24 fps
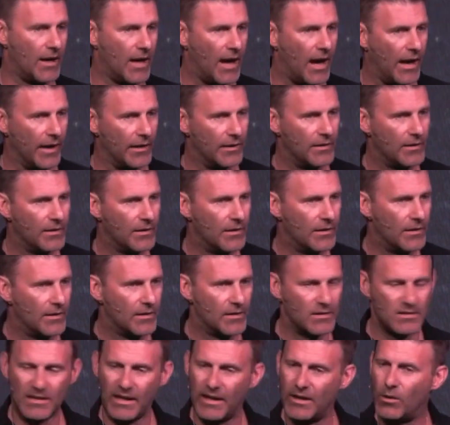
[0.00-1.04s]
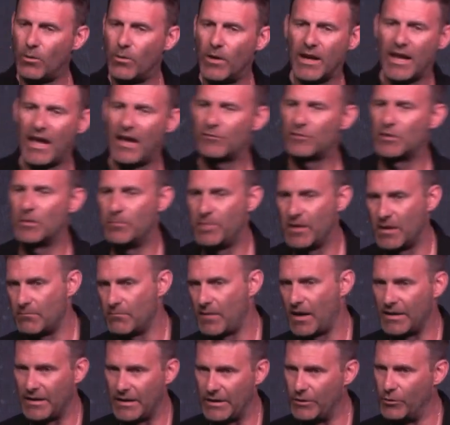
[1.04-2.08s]
God, because I don't want to have to bend
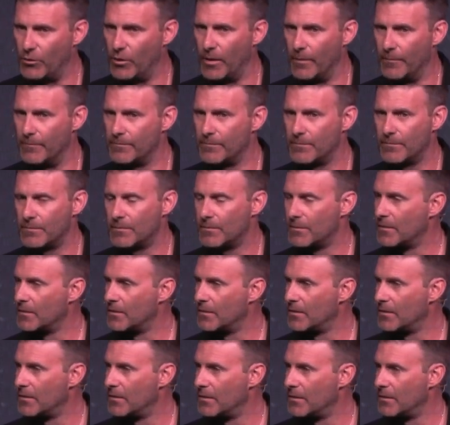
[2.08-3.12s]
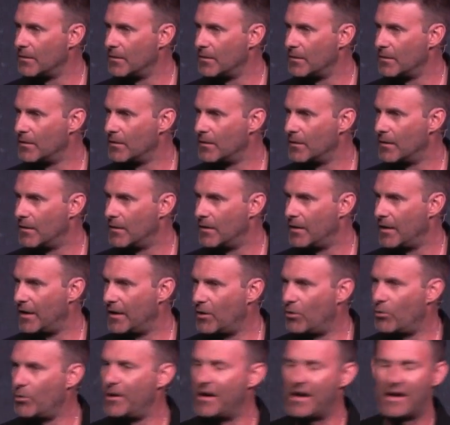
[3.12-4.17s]
my knee to Him. I
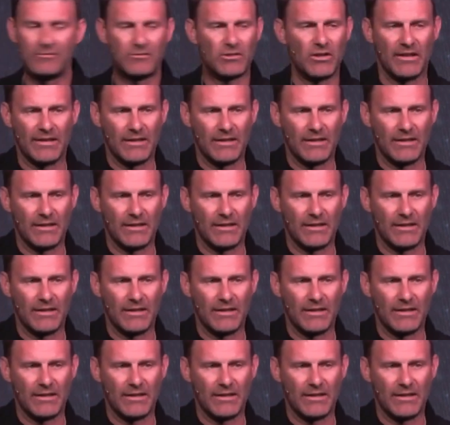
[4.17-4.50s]
don't want to have to